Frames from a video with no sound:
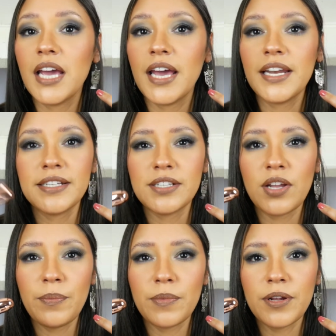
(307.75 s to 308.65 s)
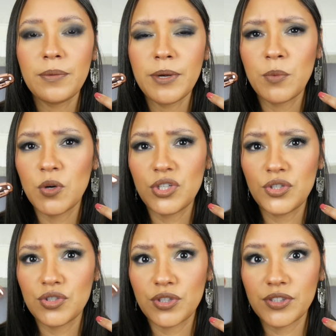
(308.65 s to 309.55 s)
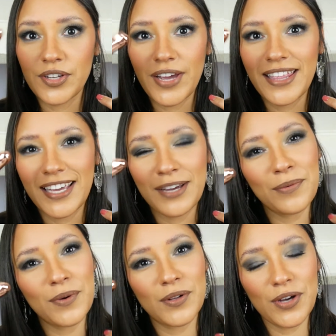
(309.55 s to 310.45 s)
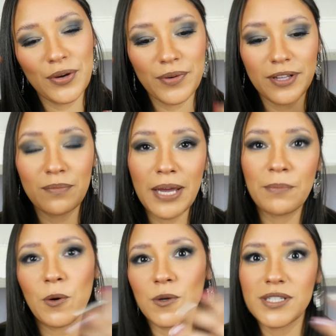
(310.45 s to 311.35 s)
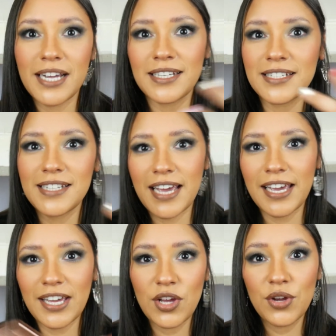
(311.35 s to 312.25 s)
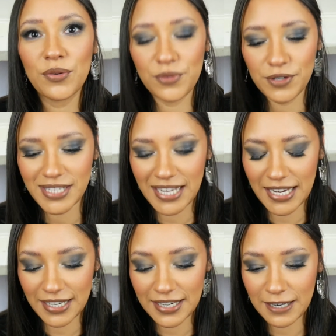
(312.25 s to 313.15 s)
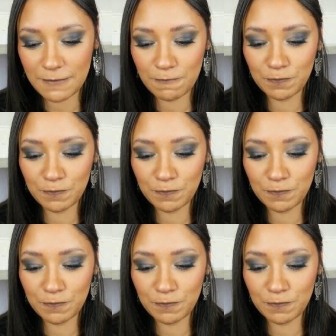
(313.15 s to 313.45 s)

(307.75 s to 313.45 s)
and it's a little bit more neutral, so I think it will go with my more day-to-day routine.